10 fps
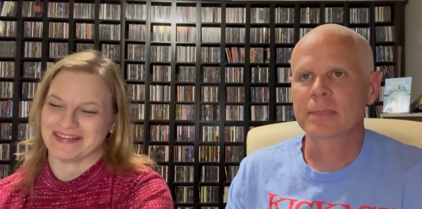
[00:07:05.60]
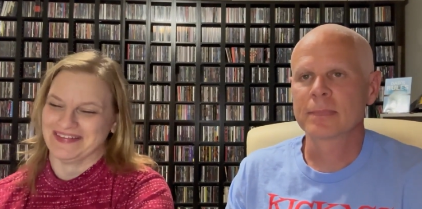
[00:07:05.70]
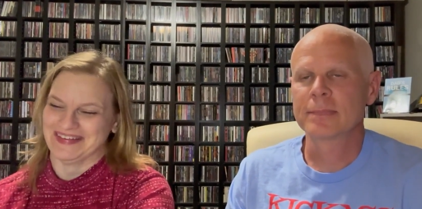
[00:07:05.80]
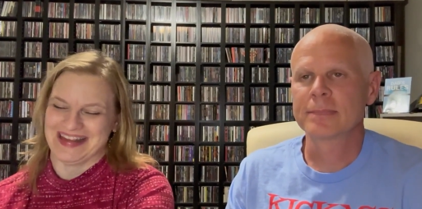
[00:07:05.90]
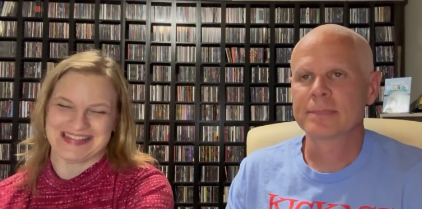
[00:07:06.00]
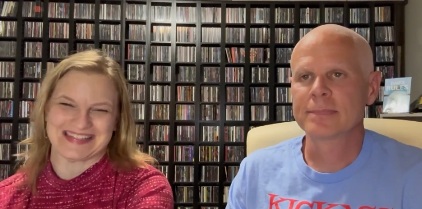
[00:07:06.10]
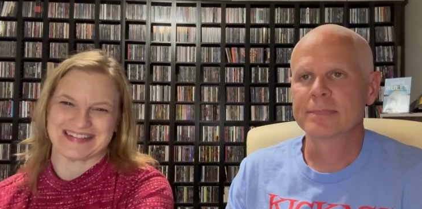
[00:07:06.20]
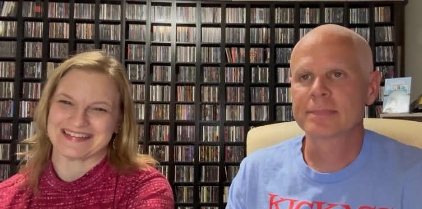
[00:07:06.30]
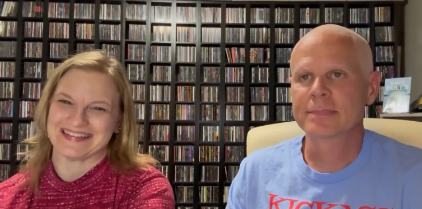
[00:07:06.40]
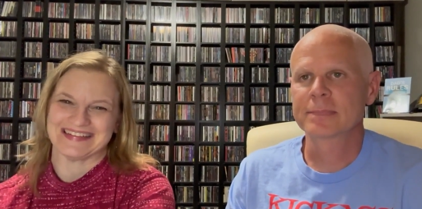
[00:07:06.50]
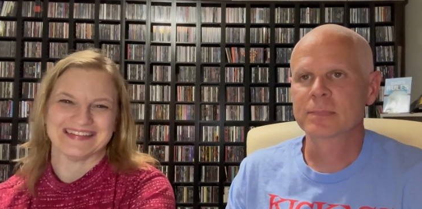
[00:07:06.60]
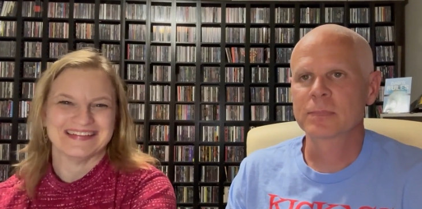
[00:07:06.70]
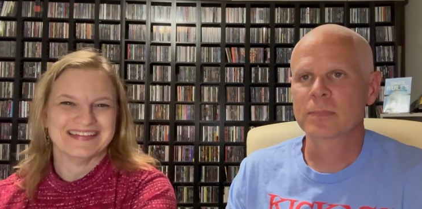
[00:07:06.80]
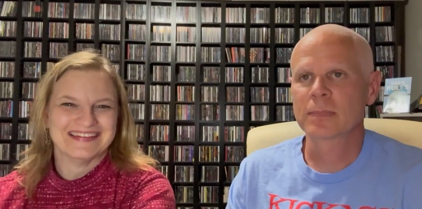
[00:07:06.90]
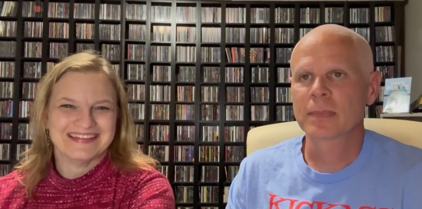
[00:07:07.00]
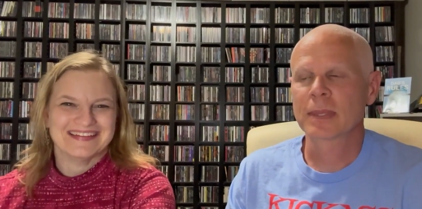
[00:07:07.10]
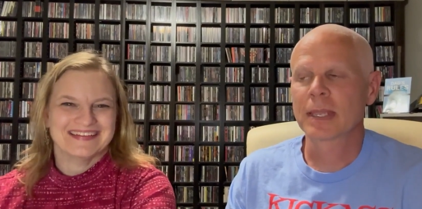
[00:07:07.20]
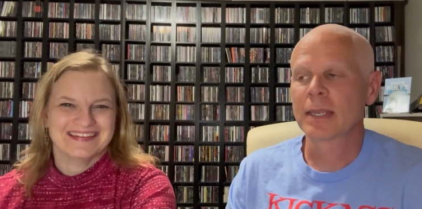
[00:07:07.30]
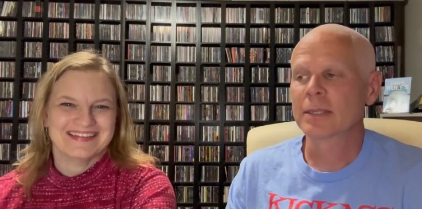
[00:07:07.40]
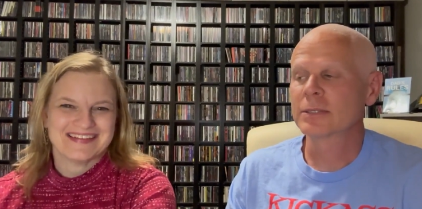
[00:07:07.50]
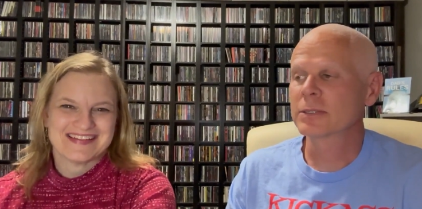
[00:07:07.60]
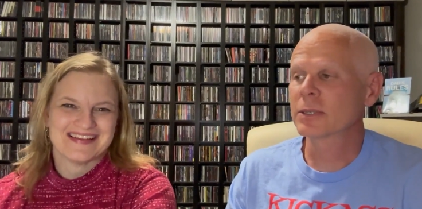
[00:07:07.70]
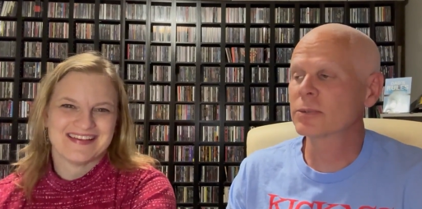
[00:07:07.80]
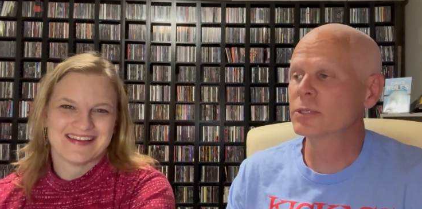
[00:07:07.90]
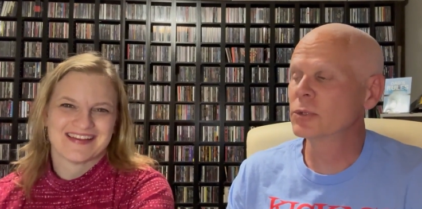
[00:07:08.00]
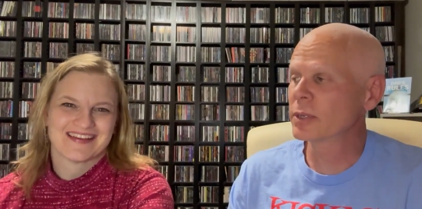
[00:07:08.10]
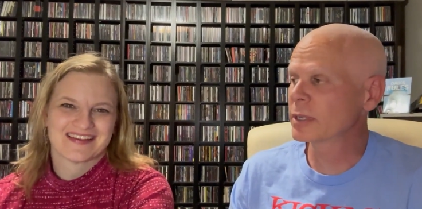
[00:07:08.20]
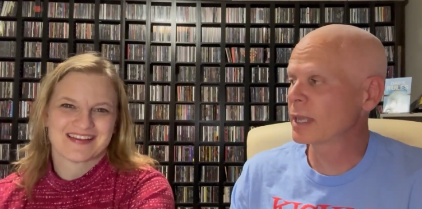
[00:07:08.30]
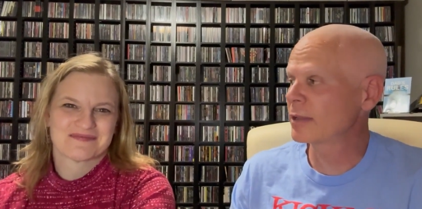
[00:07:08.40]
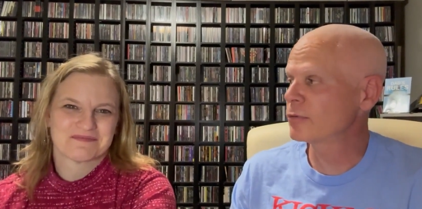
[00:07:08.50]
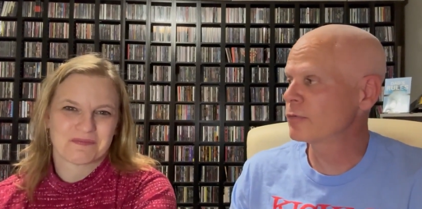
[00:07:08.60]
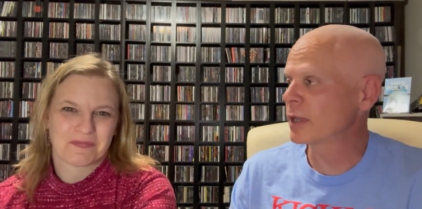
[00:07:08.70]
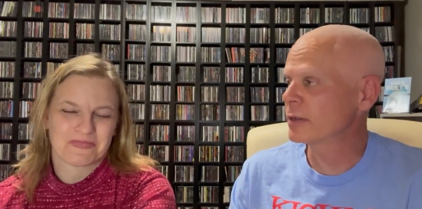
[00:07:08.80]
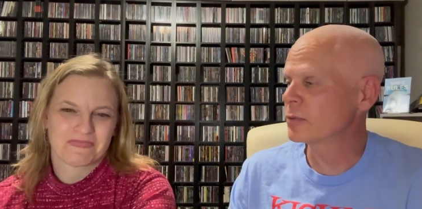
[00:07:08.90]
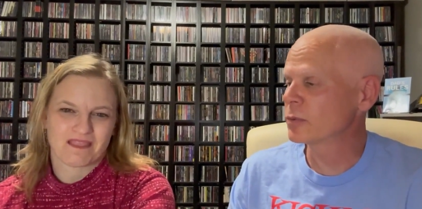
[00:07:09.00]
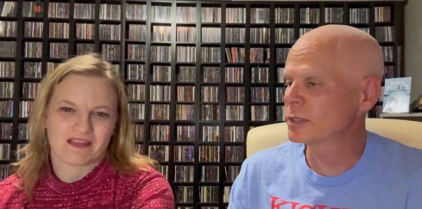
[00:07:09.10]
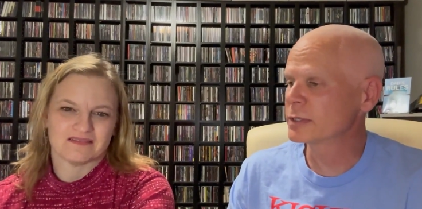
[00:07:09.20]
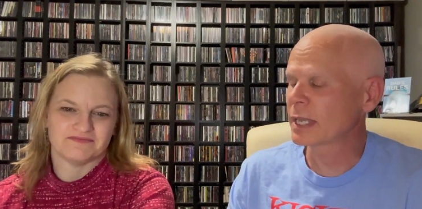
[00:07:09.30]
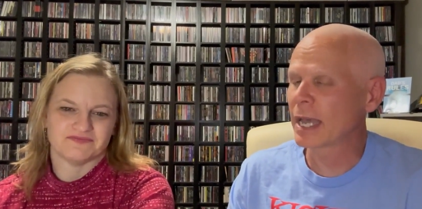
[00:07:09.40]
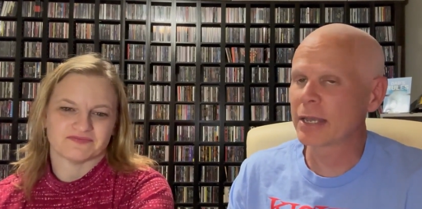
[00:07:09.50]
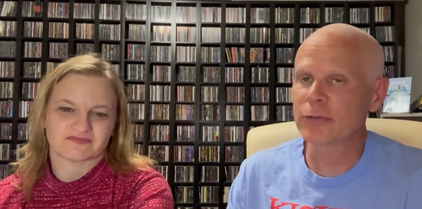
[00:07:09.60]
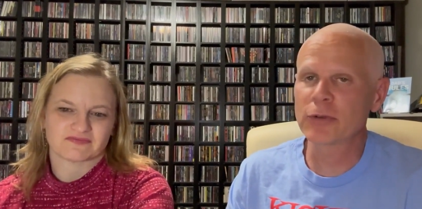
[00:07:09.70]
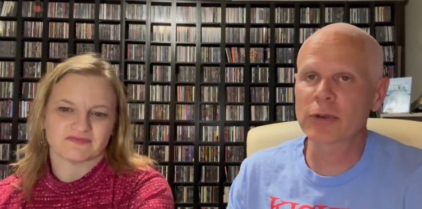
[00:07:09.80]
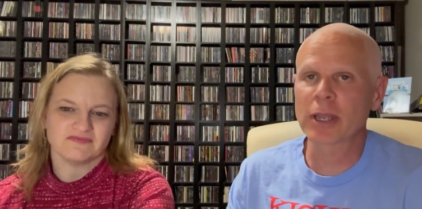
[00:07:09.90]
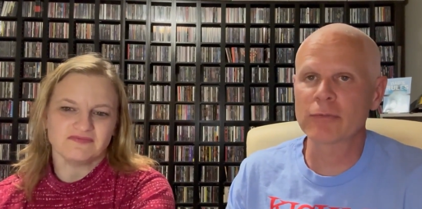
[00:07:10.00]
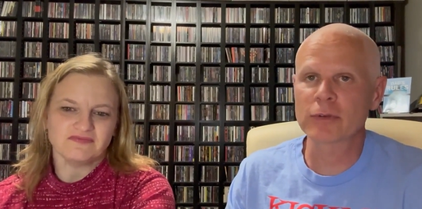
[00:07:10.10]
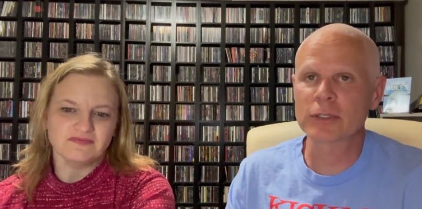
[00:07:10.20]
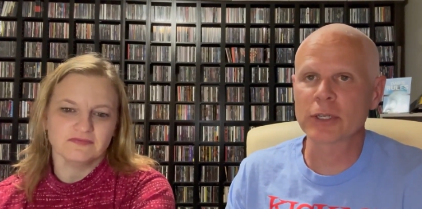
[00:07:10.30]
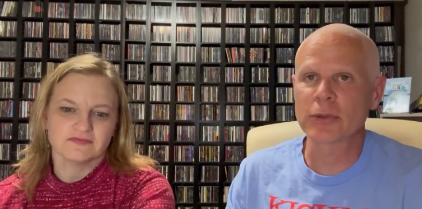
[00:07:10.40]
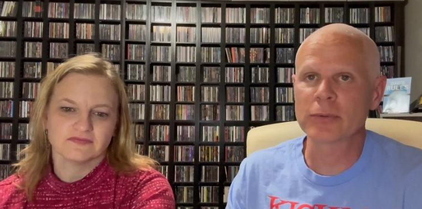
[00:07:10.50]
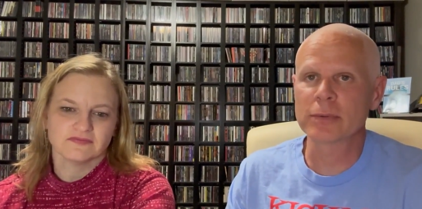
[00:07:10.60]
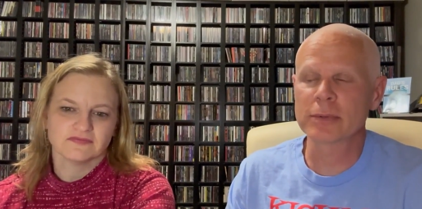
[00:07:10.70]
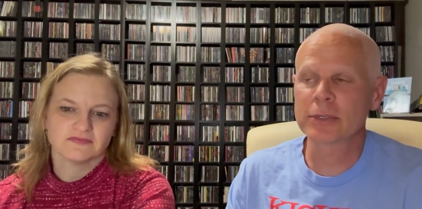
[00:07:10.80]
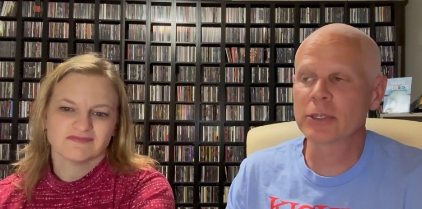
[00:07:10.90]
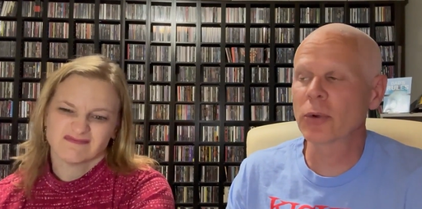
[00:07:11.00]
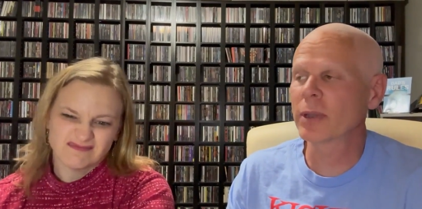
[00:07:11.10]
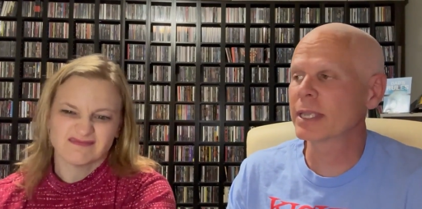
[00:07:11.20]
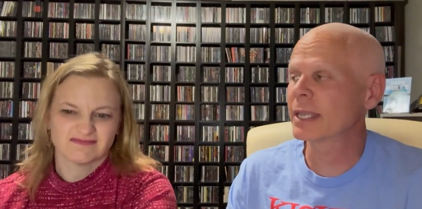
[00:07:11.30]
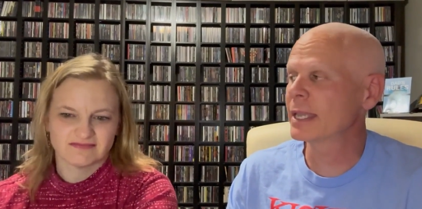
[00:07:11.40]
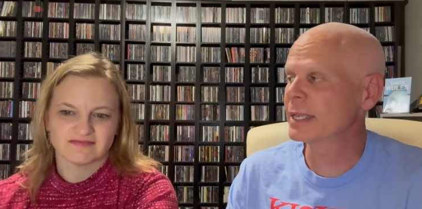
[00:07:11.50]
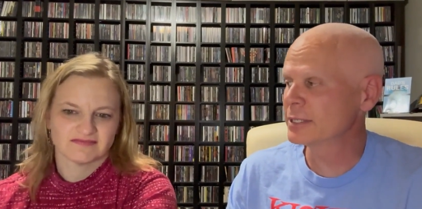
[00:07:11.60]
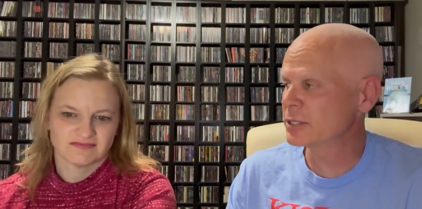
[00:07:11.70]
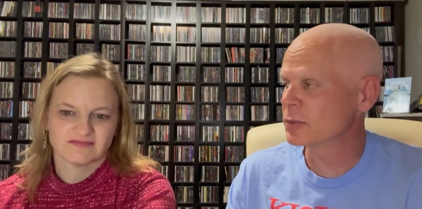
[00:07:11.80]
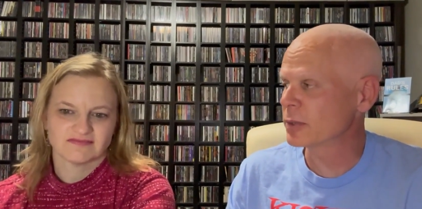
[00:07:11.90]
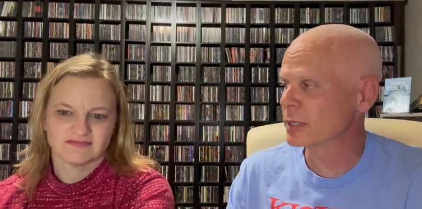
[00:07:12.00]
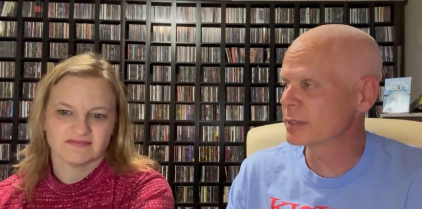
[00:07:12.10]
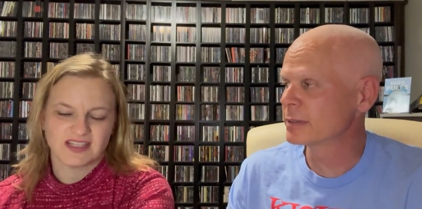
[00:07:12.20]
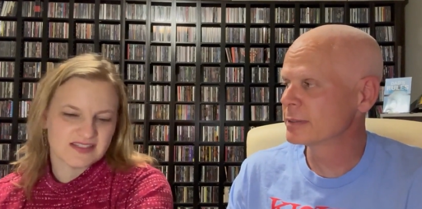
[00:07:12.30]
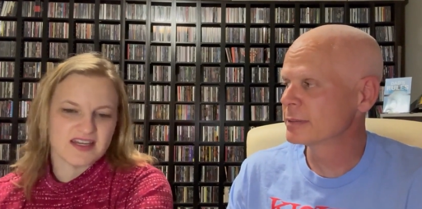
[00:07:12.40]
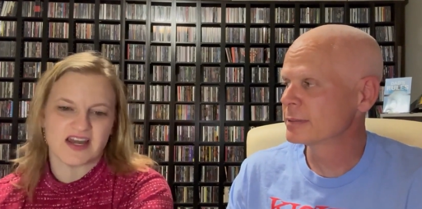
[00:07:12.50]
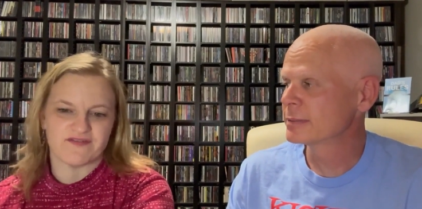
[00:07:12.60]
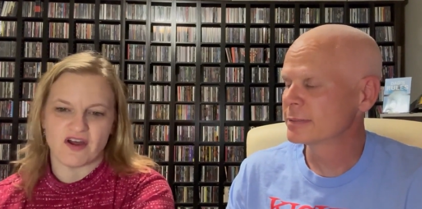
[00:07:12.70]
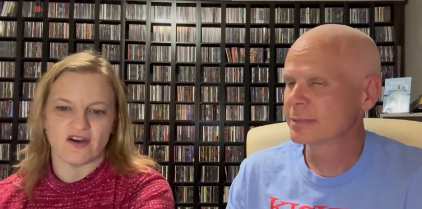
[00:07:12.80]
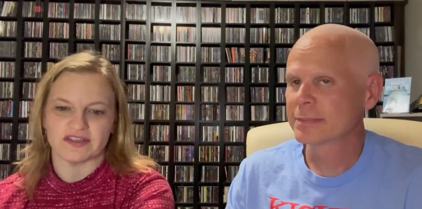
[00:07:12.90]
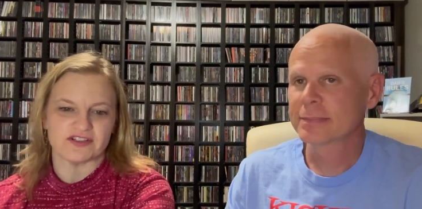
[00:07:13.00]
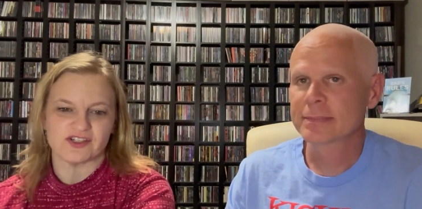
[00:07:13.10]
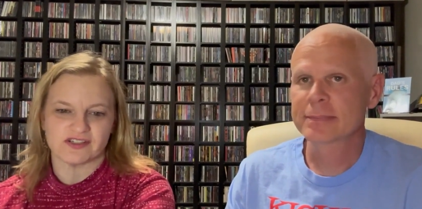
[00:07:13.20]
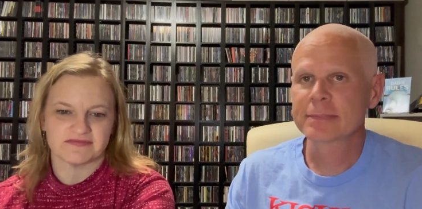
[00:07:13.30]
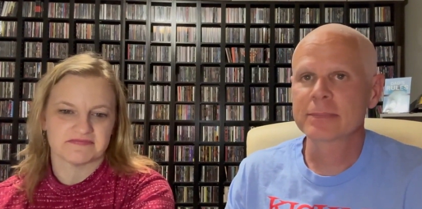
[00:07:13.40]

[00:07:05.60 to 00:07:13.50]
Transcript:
Speaker 1: than when I started.
Speaker 2: So doing a live event was out of your comfort zone going into it.
Speaker 1: Because I didn't have knowledge.